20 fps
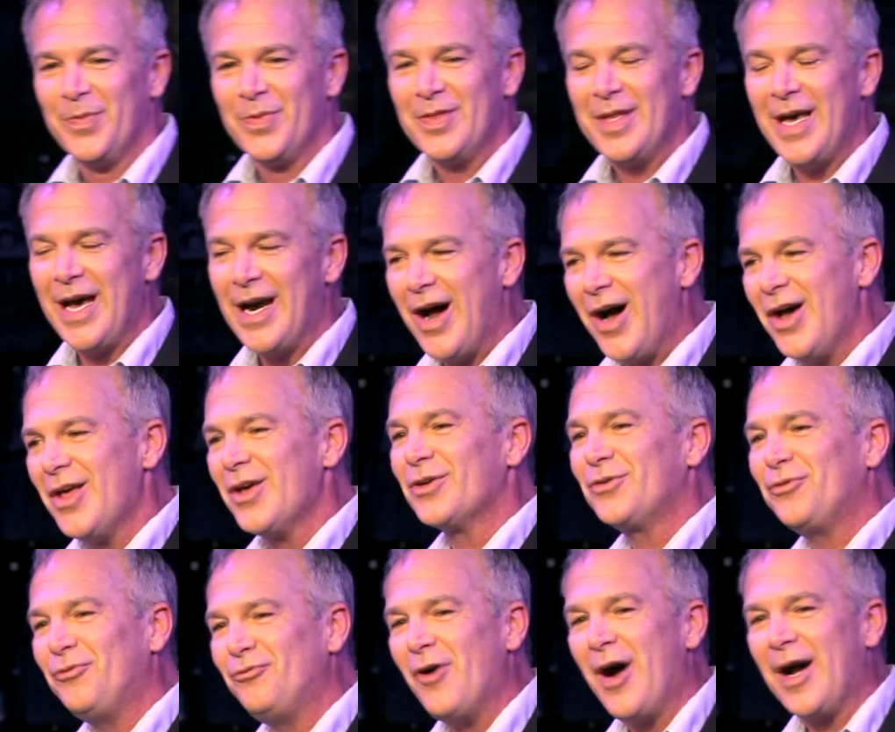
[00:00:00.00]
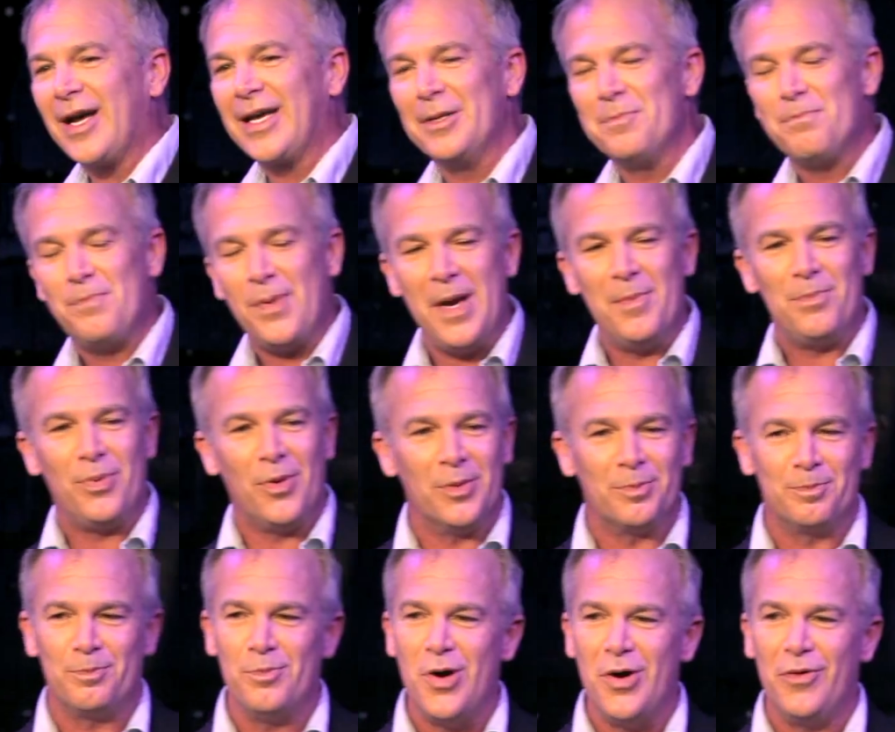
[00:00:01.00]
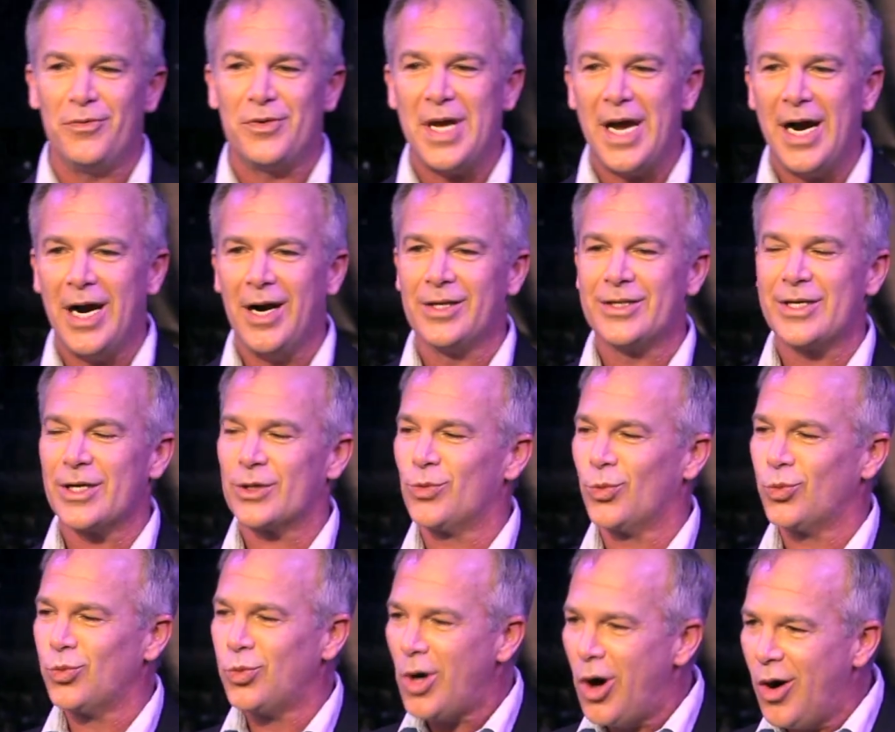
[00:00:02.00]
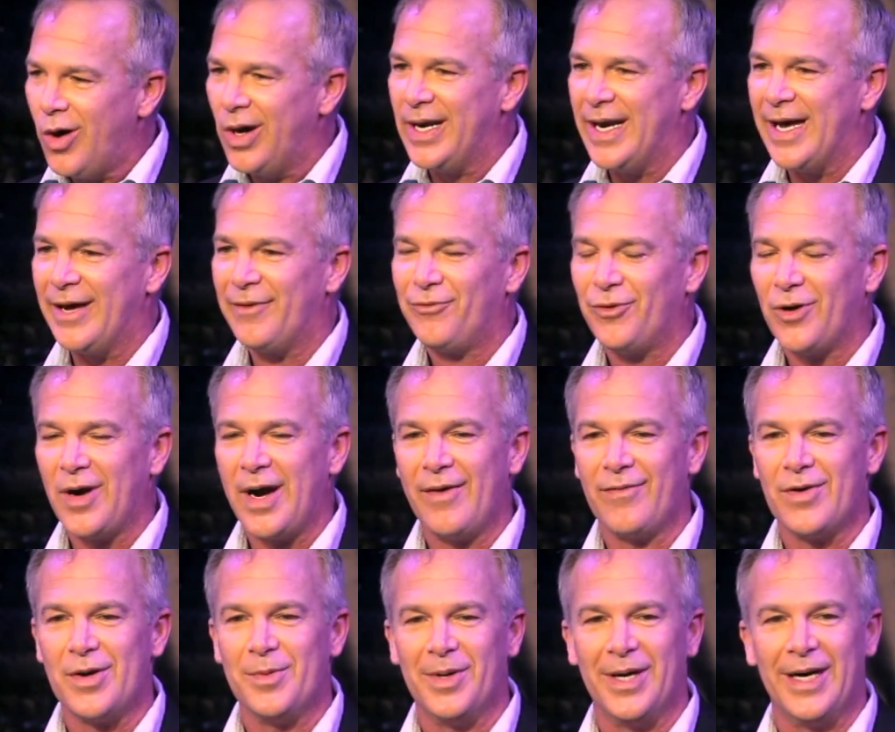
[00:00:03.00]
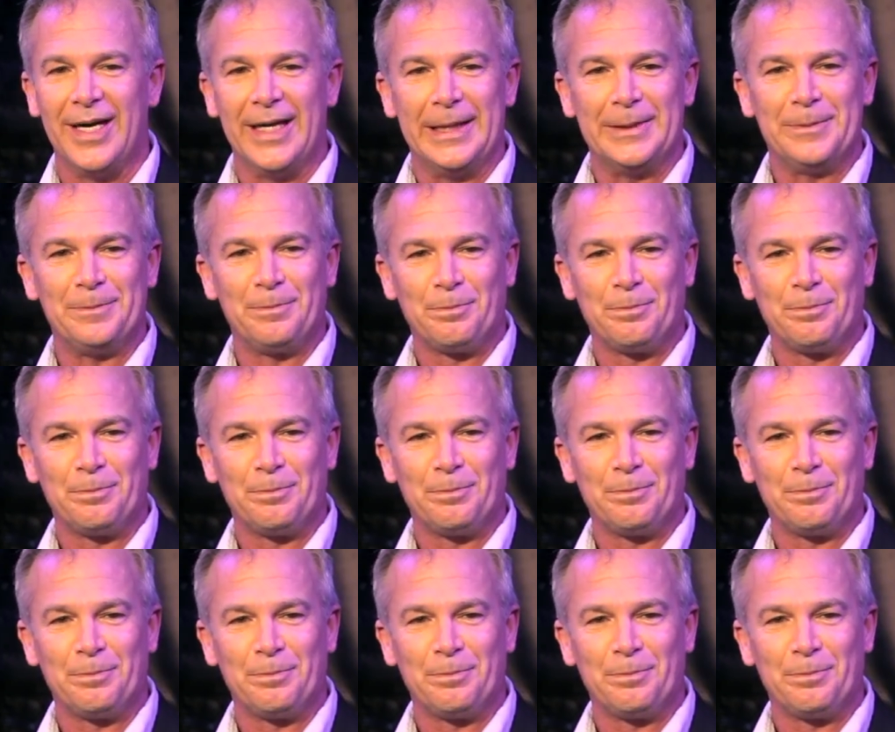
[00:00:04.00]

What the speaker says: Then all those fucking people have moved here and just ruined it for everybody.